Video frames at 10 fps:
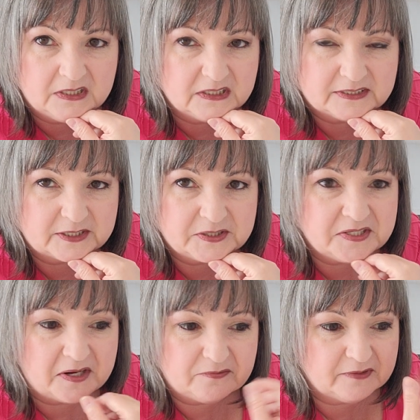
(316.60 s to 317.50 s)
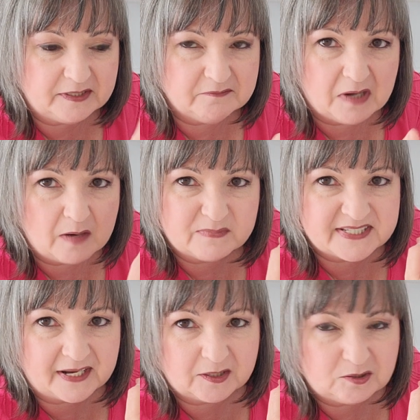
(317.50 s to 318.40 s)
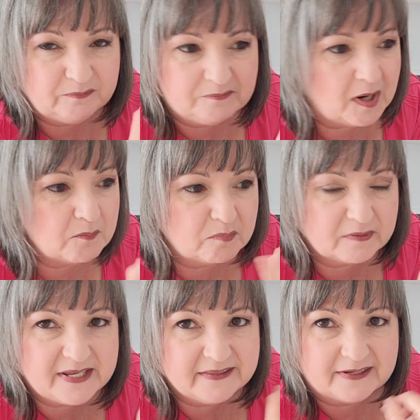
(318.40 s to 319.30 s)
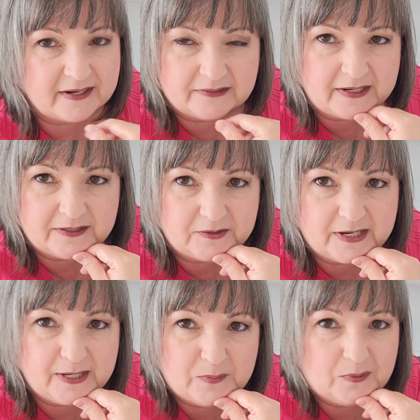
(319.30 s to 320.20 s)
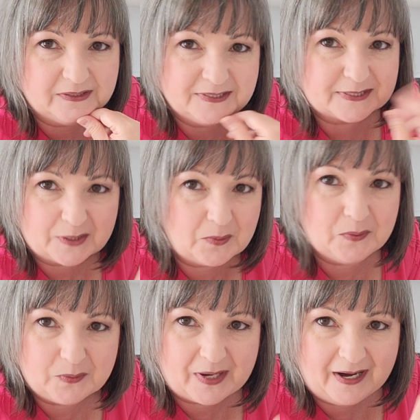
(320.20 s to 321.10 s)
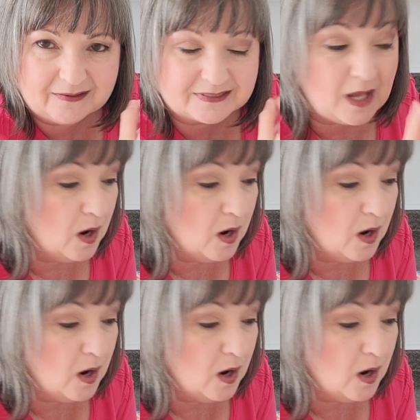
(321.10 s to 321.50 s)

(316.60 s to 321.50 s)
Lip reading: that's good enough, and I'm single, not breathing at night on anyone, so who cares?